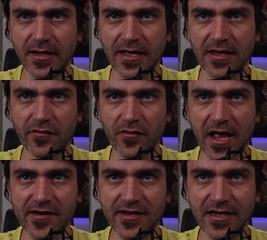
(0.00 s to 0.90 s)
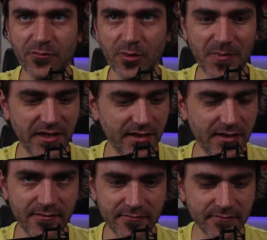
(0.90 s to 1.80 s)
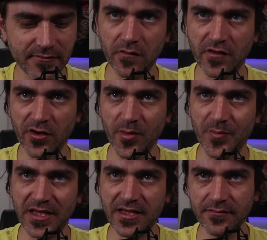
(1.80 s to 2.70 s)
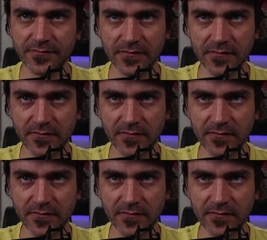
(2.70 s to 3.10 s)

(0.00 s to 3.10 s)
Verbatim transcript: So actually, it would be 0B.